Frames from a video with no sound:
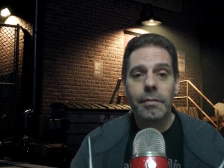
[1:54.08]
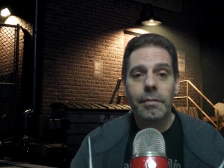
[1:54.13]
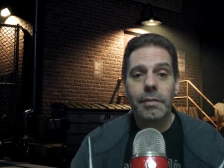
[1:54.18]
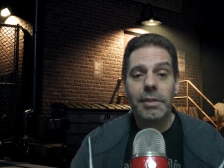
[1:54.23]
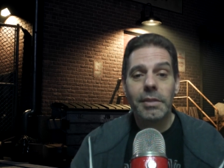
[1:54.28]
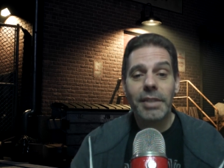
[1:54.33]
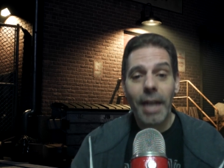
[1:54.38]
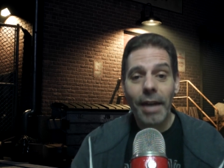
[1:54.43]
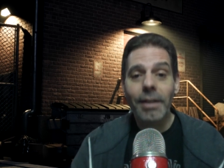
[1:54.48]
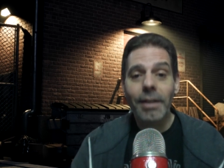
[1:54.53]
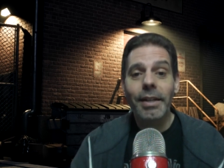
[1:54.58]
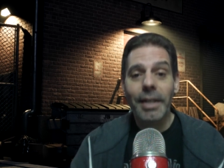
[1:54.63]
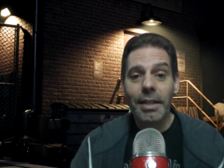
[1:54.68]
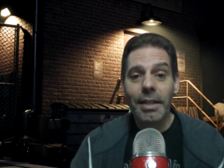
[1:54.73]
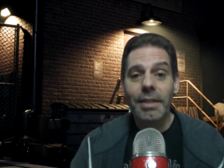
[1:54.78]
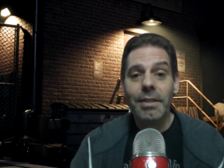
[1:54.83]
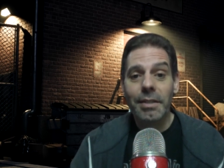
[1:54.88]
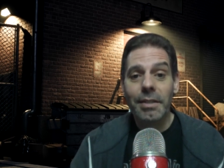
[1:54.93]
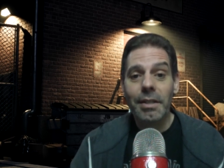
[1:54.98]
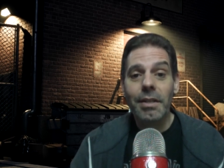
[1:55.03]
deadly
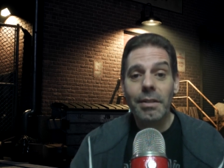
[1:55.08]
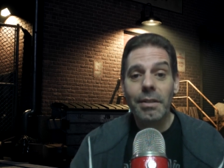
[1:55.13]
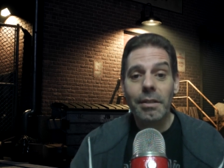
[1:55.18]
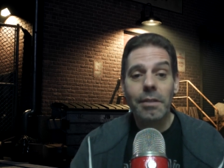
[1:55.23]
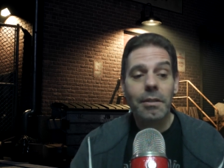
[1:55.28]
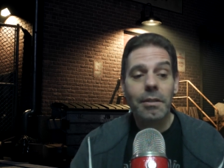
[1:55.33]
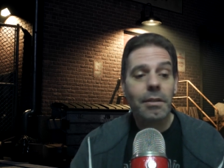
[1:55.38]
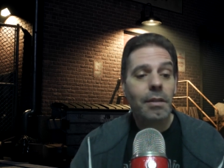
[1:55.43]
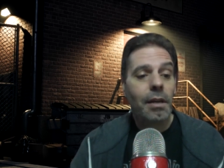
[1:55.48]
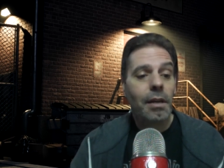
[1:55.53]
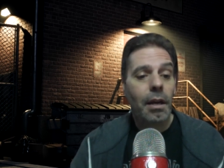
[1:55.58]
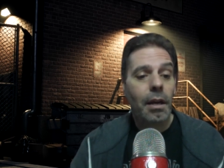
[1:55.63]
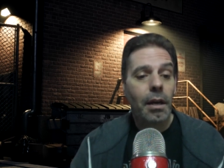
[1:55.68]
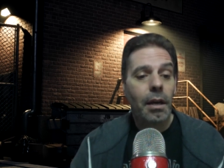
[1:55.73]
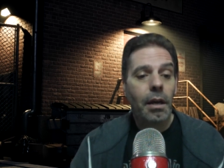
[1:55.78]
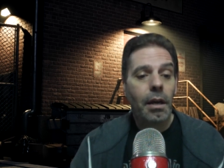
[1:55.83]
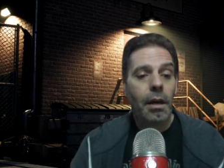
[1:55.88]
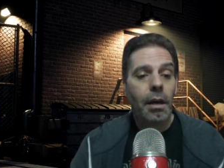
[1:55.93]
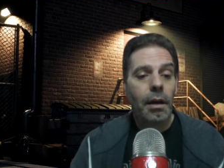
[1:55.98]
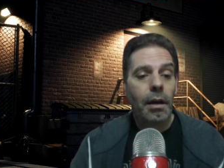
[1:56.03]
diseases.
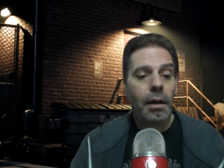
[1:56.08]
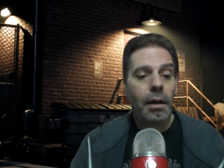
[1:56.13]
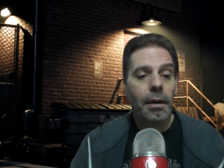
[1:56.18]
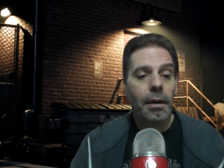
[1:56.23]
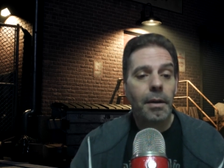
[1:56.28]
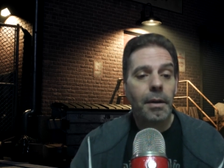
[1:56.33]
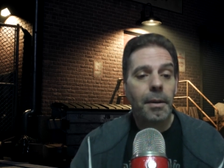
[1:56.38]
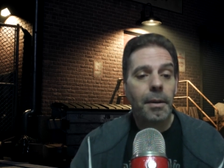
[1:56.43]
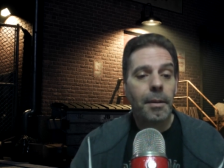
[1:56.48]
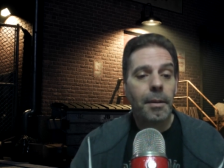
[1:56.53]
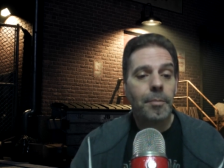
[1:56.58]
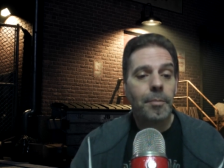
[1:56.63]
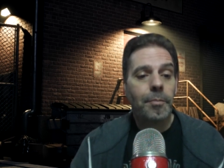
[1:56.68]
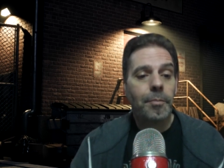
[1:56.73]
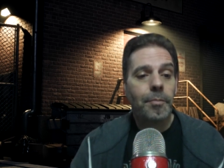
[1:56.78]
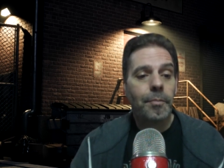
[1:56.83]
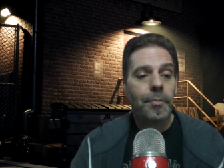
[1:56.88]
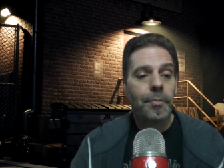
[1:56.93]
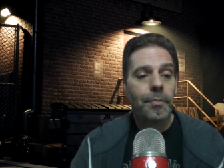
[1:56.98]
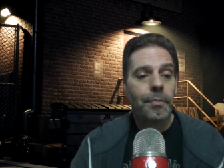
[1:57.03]
Um,
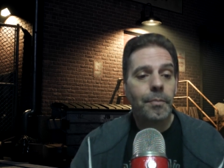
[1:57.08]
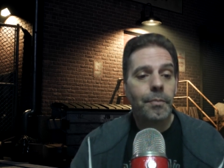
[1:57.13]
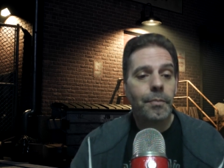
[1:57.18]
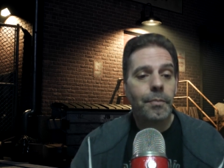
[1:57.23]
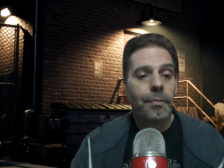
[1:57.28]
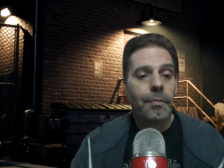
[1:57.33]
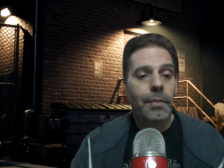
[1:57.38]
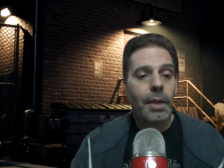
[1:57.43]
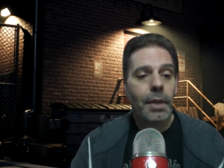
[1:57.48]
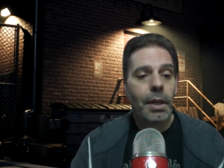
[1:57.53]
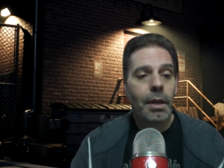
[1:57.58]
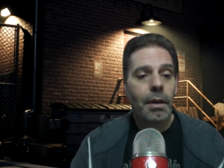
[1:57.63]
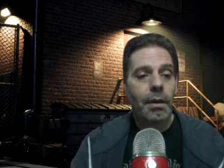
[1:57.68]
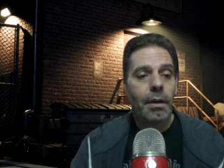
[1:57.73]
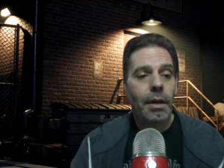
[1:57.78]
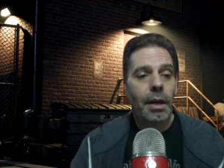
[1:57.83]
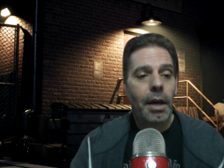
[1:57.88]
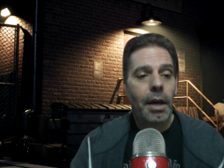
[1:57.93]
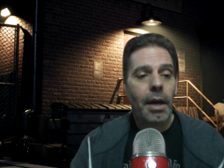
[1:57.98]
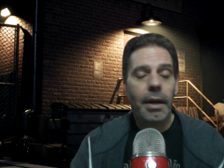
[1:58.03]

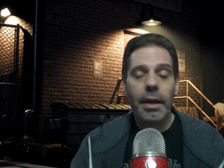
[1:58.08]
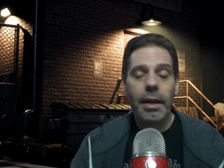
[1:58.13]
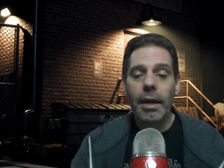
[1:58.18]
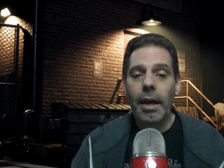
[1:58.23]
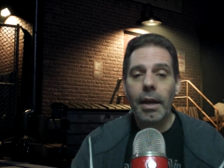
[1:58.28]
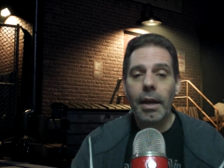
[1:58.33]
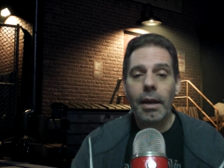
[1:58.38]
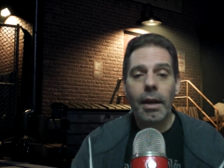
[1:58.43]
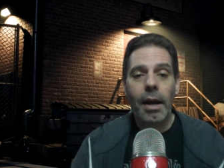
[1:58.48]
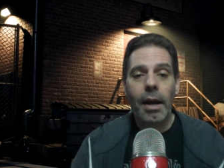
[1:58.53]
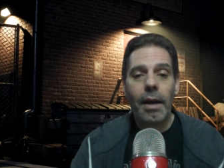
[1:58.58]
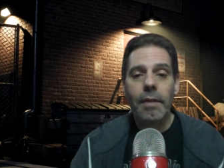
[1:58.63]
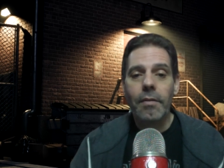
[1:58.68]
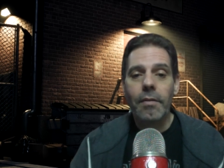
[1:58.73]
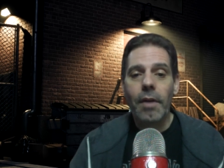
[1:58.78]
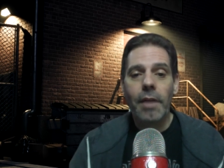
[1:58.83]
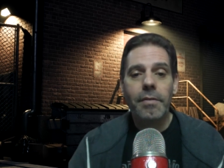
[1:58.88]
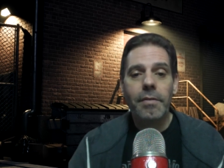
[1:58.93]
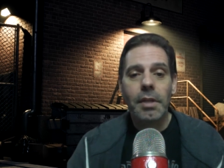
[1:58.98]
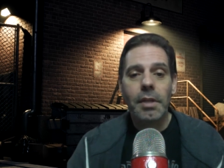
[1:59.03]
Again,
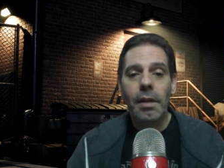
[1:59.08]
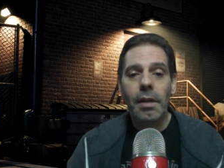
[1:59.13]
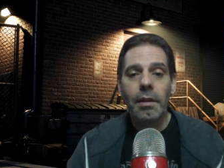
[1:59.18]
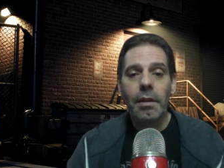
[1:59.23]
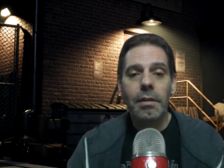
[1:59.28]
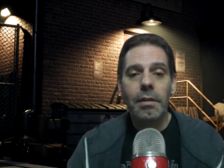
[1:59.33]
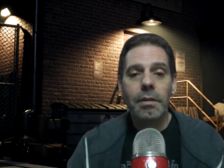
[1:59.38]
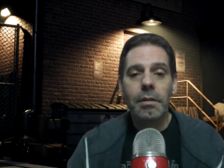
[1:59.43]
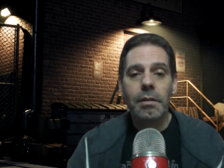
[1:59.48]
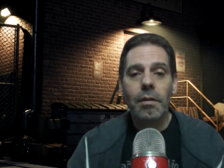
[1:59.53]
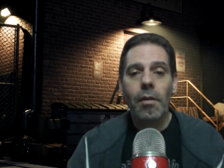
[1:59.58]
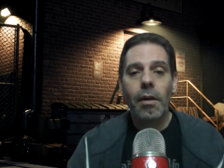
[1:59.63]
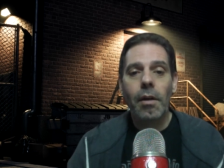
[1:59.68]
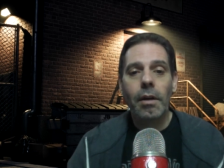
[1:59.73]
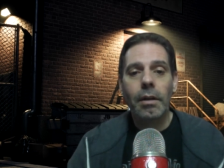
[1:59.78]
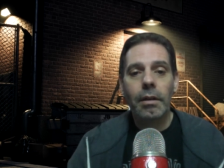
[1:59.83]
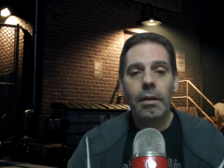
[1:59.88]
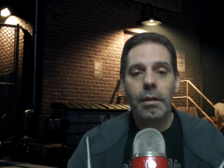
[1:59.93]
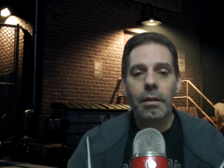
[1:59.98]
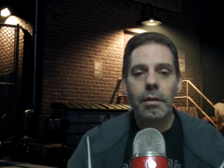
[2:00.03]
I've said this
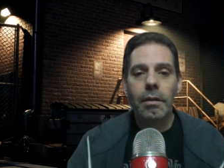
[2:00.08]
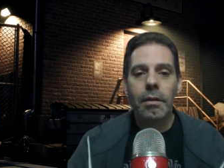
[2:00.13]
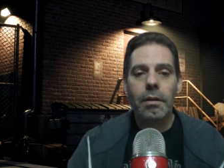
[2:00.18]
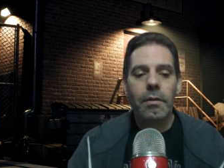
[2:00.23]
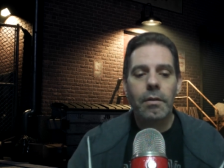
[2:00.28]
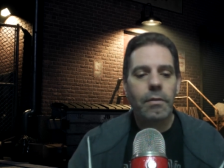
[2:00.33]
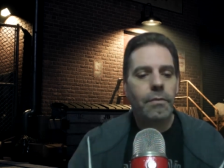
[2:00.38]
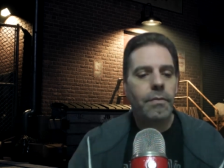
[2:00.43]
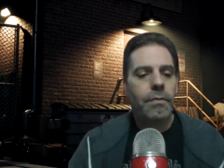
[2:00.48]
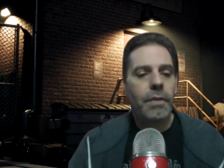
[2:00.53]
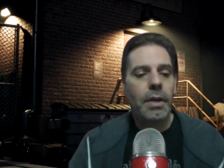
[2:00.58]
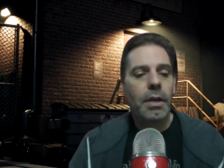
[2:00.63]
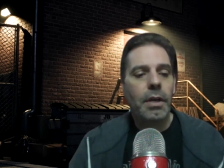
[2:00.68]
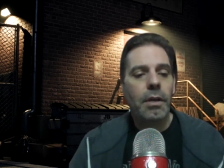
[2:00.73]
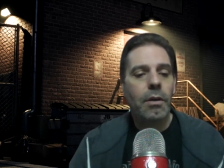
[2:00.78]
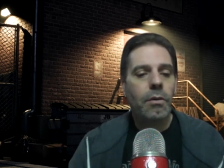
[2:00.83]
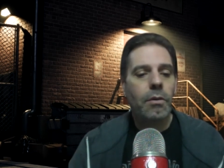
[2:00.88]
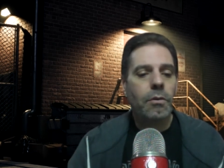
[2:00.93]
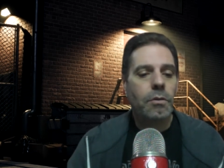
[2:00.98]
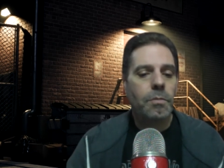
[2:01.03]
on
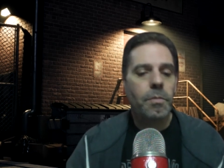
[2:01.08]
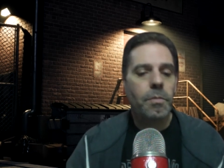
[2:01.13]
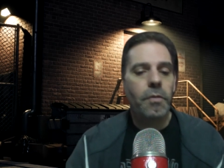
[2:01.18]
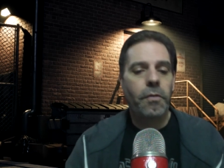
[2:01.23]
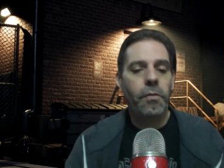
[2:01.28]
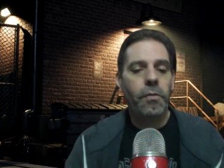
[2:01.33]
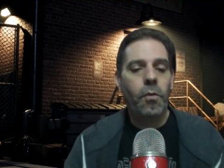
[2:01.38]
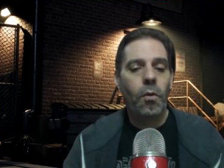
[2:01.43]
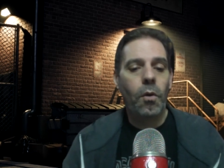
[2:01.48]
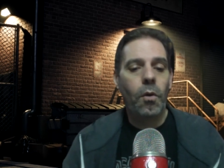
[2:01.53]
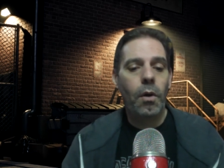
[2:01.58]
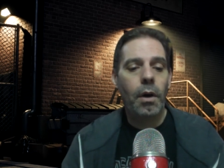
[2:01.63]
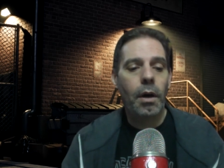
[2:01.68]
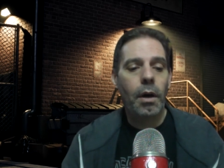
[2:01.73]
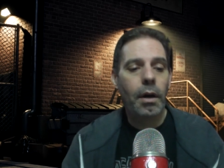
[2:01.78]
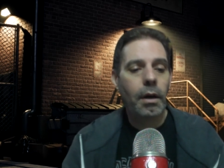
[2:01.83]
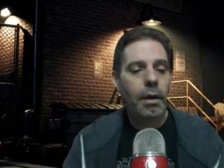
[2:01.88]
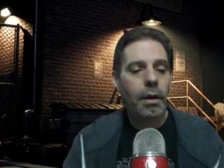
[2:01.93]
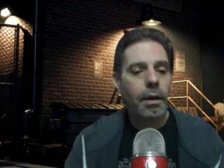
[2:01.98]
videos before.